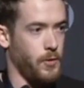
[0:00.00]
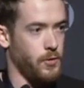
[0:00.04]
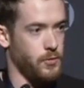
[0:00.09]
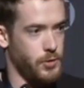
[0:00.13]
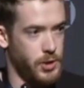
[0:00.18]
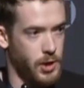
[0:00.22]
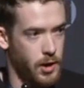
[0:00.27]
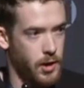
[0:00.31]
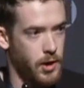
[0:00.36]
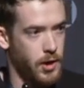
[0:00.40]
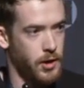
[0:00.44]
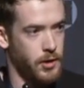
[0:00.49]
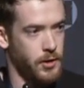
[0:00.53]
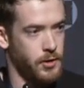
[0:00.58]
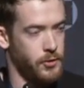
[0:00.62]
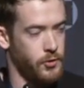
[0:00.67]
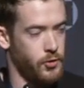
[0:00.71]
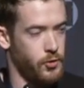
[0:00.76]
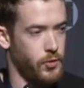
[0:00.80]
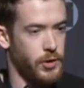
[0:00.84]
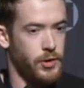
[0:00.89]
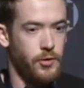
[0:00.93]

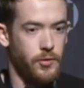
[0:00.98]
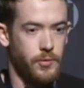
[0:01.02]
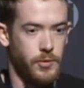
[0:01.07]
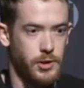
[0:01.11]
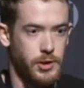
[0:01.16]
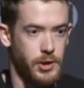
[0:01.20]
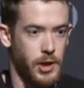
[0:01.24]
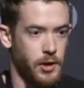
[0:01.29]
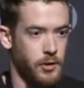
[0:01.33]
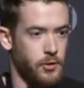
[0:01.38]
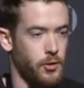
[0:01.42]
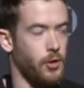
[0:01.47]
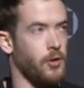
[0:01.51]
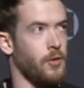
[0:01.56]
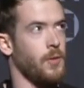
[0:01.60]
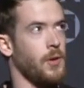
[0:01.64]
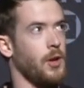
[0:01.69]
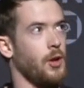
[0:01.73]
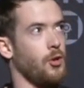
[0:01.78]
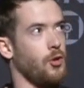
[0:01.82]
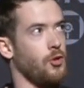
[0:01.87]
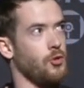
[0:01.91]
string to inject, or
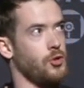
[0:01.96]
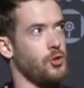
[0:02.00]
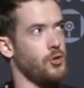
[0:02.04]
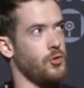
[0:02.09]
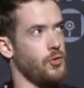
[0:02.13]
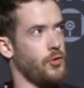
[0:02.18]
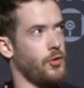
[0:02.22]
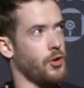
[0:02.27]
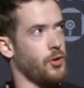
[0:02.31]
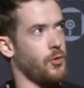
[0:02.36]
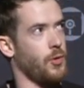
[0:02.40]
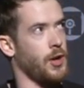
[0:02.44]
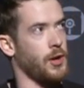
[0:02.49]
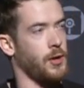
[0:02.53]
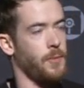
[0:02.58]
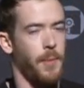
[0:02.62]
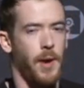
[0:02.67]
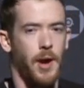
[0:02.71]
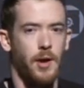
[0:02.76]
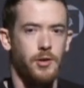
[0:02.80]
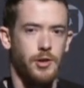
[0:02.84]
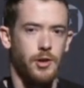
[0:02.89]
it'll choose the
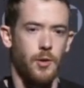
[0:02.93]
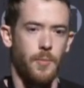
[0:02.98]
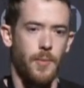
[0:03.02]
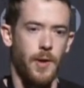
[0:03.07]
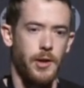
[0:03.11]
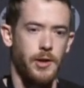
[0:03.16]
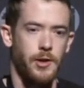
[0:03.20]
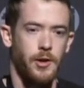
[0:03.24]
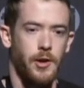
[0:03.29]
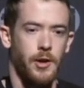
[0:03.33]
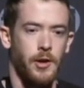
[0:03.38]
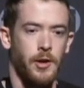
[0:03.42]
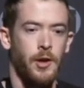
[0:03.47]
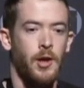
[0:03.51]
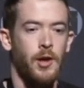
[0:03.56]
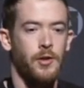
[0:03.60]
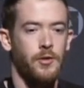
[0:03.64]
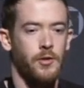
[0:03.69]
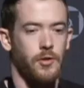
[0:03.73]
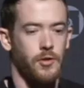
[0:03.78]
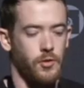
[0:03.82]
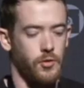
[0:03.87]
correct PowerShell binary
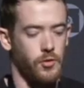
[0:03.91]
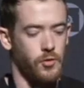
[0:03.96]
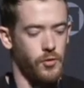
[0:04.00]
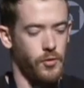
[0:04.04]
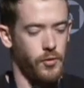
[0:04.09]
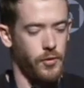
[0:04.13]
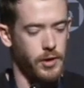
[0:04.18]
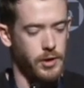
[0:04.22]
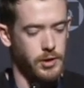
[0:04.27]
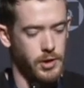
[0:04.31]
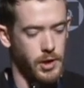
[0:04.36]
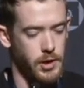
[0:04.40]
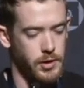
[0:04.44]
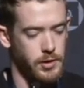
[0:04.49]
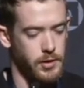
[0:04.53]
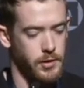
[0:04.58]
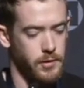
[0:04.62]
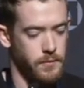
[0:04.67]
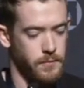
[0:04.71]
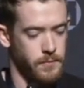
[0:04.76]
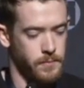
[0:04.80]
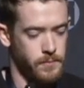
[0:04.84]
to use for the injection.